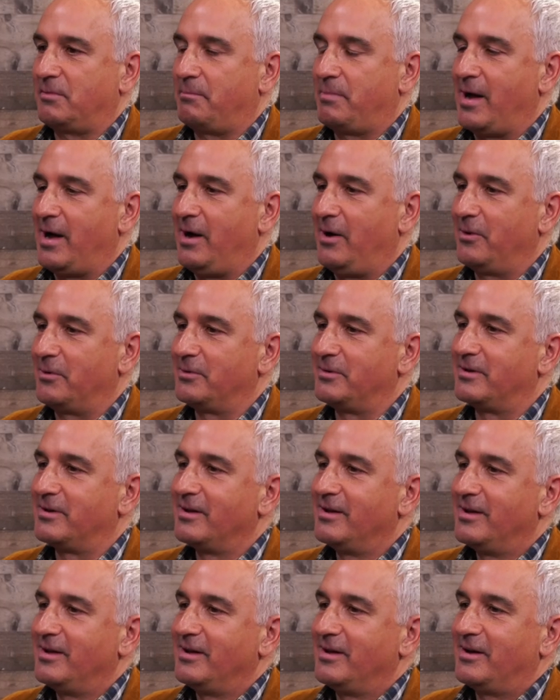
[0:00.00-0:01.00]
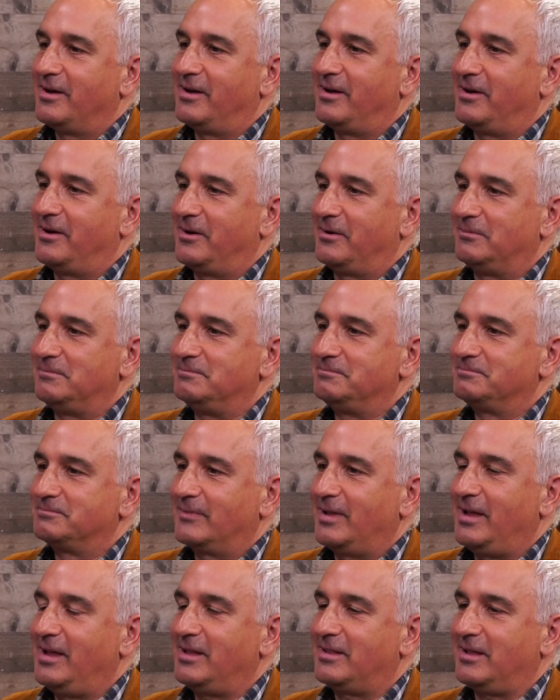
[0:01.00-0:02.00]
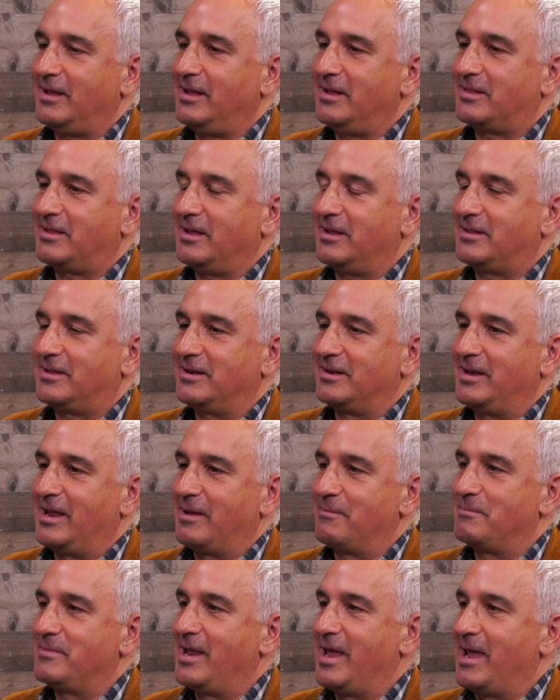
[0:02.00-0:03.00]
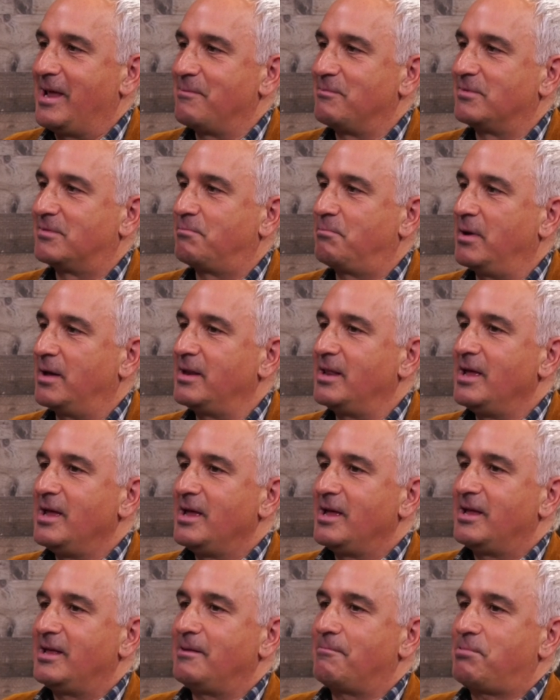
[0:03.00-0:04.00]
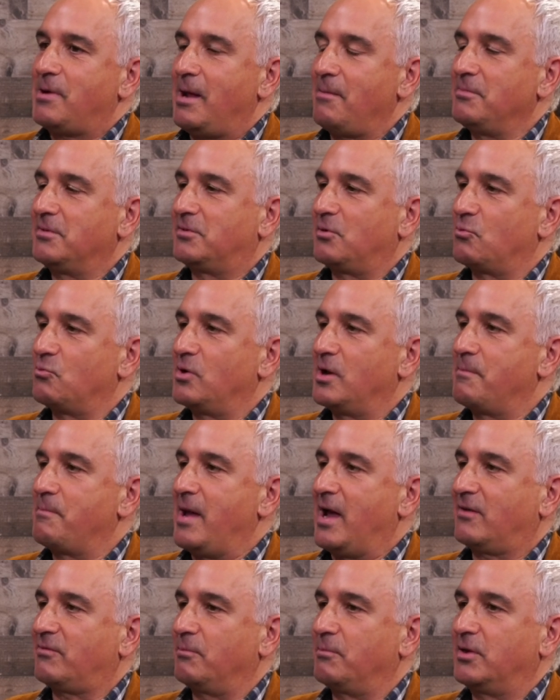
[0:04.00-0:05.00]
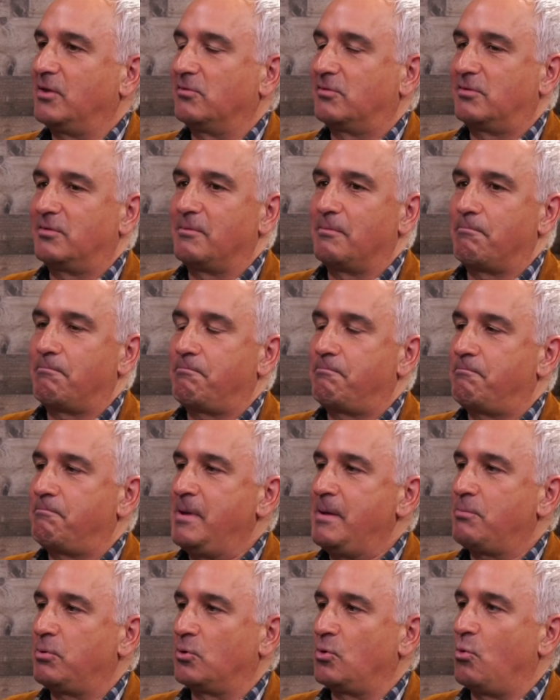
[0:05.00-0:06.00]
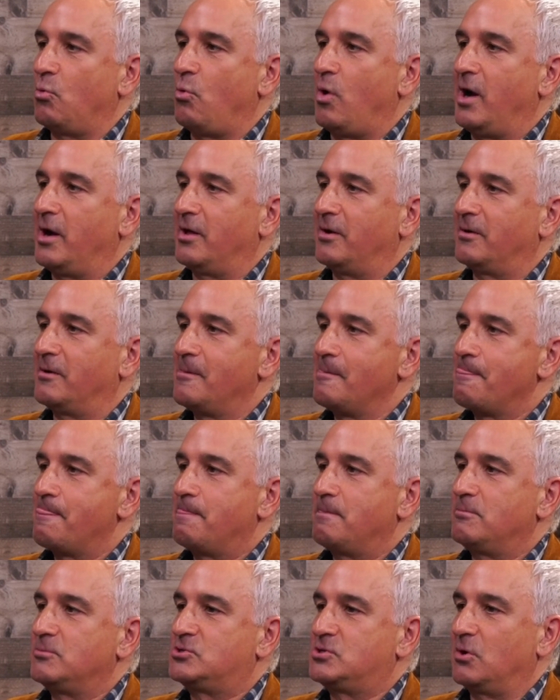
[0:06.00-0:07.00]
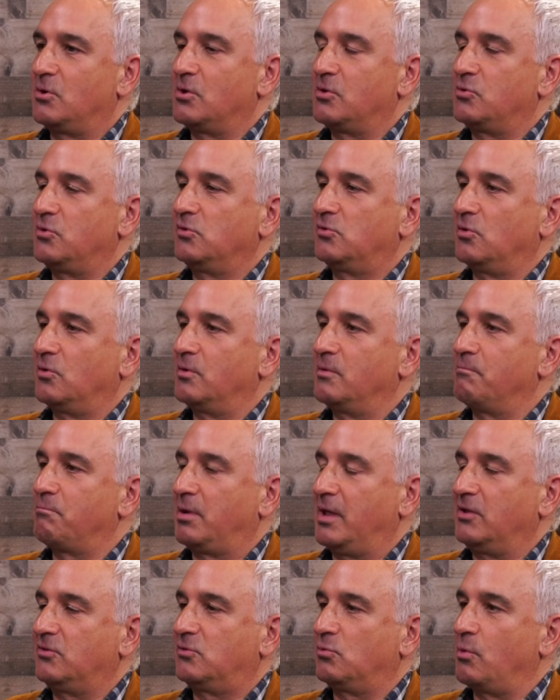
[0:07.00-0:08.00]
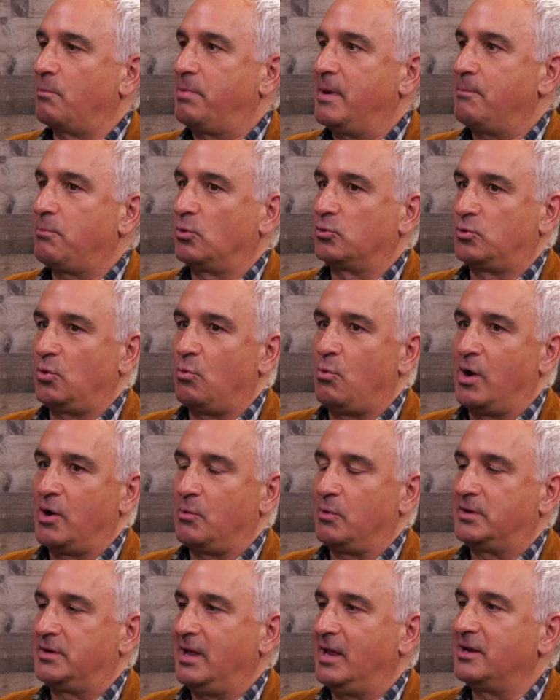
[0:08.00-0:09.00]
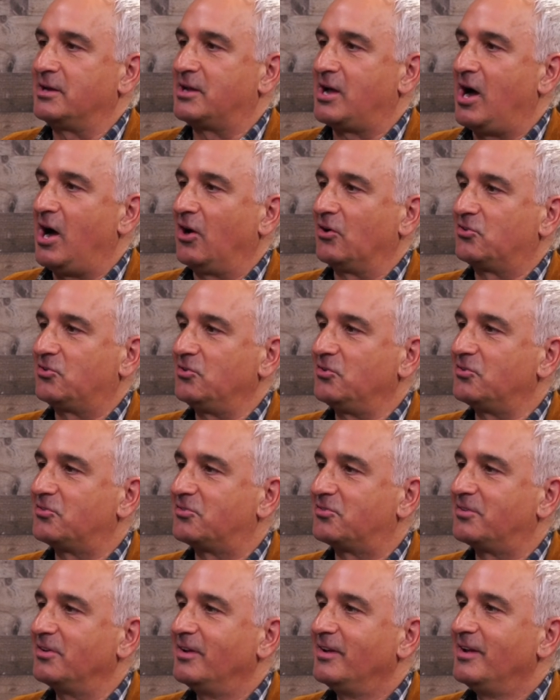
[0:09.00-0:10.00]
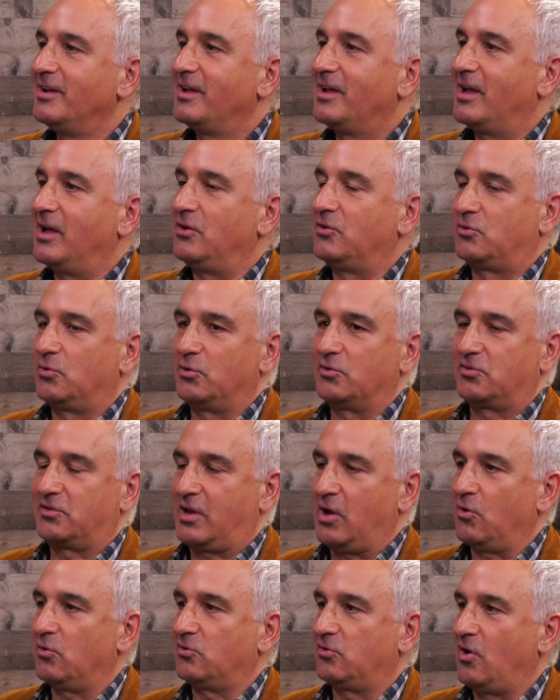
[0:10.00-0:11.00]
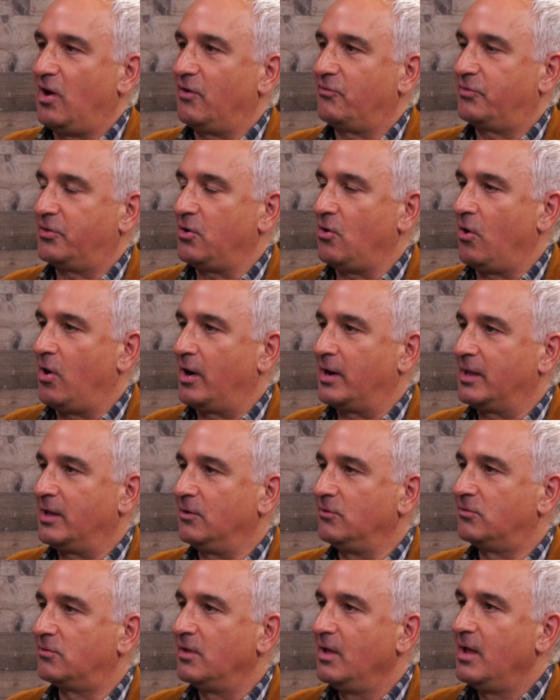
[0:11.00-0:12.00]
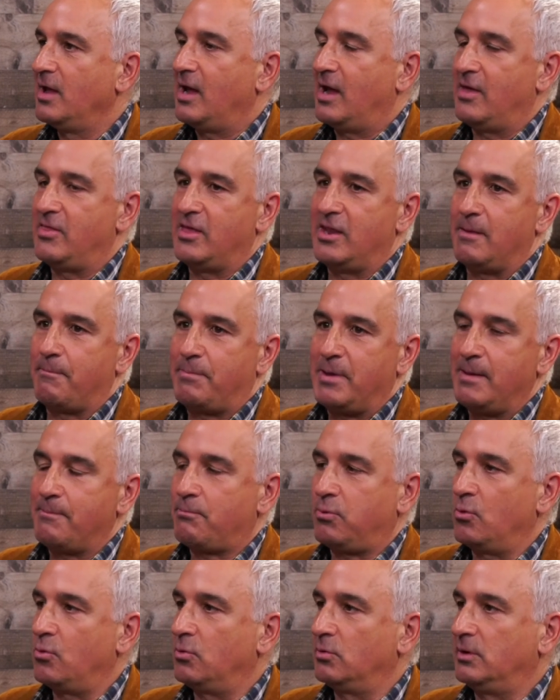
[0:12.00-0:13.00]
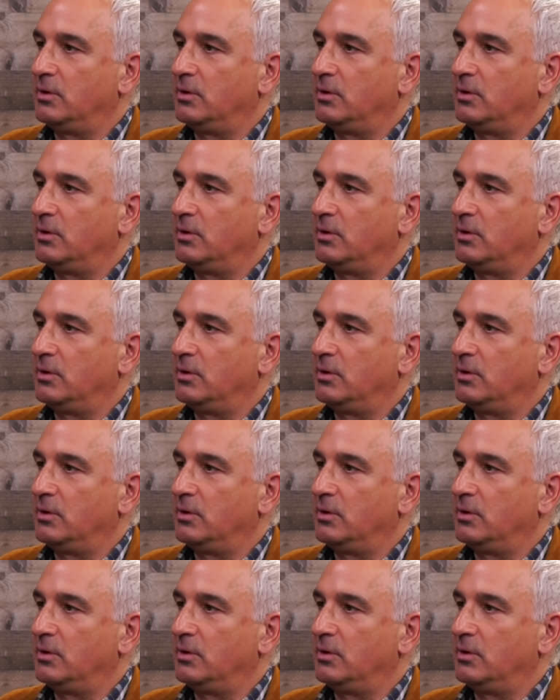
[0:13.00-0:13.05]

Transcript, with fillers: abound. Um, I hate, hate to name names, but the problem is it really backfired because people don't want to. Generally, these are in places where people don't want to attend concerts, mm-hmm. and so it scares off the audience. Mm-hmm. And then the people who